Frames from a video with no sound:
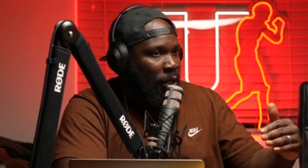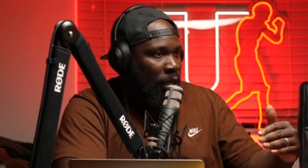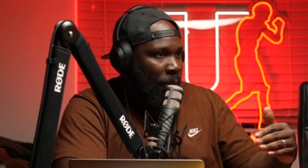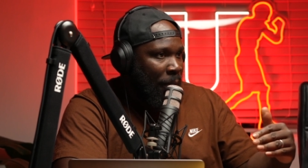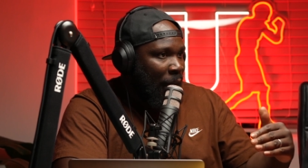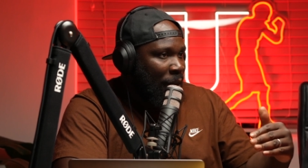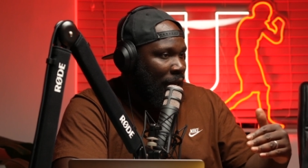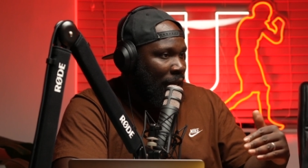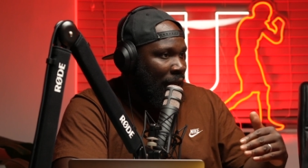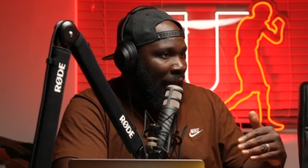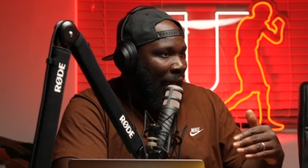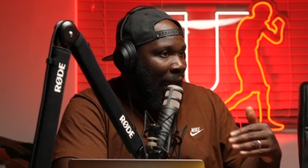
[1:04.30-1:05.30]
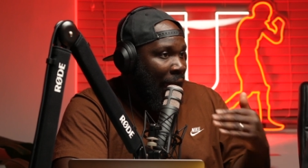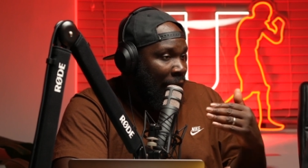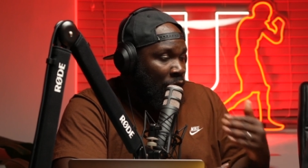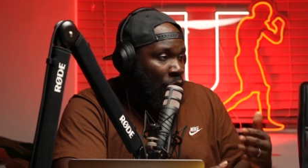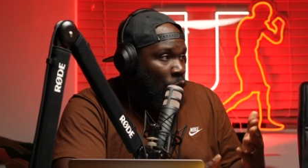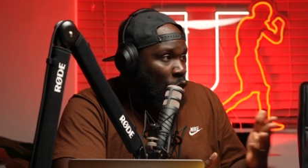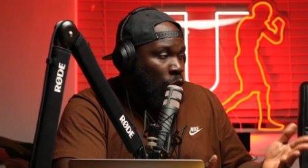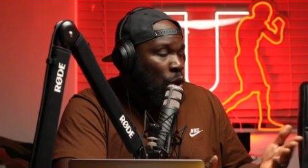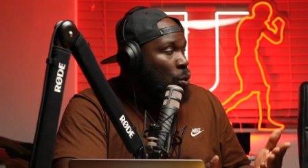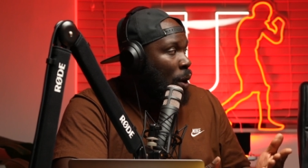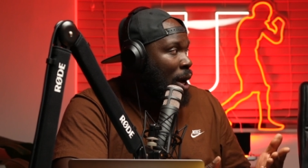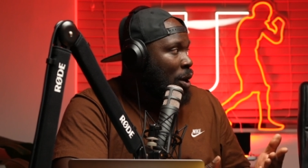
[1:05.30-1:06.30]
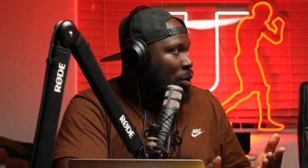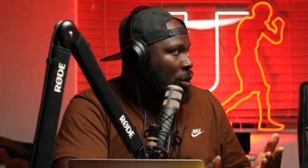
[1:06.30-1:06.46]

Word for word: to the mountain and not do well,